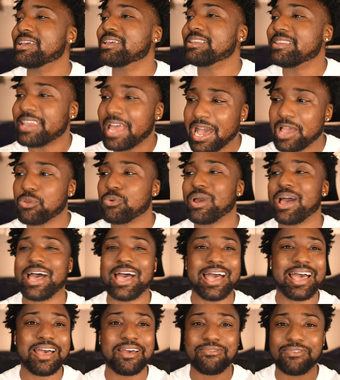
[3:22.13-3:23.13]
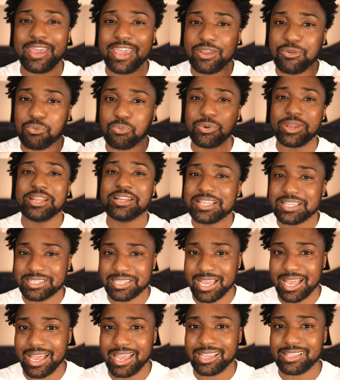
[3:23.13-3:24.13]
Now you have a
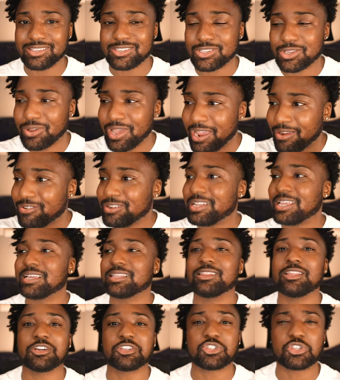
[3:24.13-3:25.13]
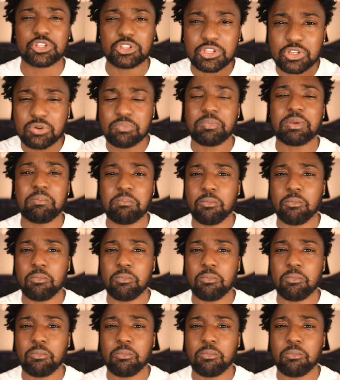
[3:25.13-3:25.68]
redesign, so everything looks a little bit